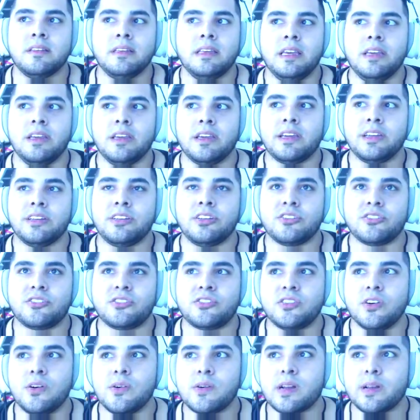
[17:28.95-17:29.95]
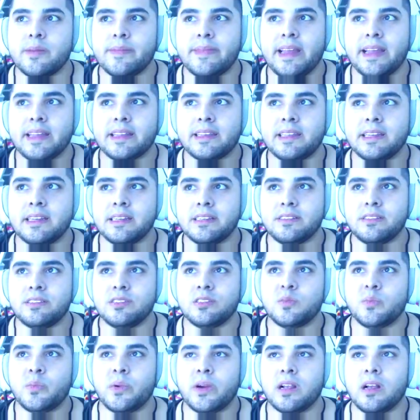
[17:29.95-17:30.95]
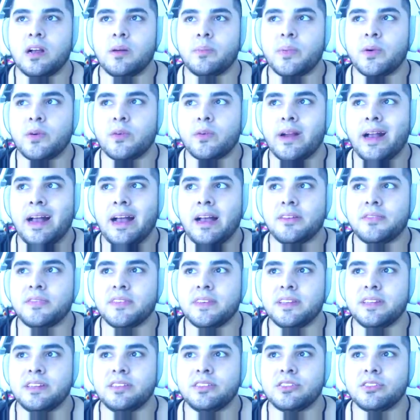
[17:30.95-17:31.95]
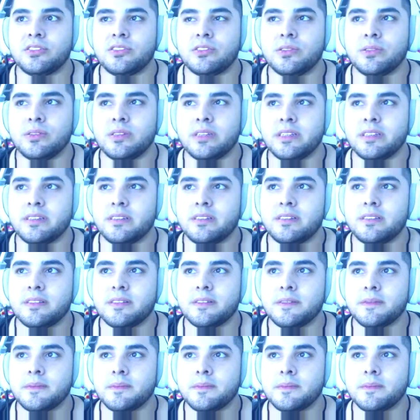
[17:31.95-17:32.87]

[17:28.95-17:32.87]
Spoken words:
Yeah, you could just soak them like this. Just bring up a raft and then just do this.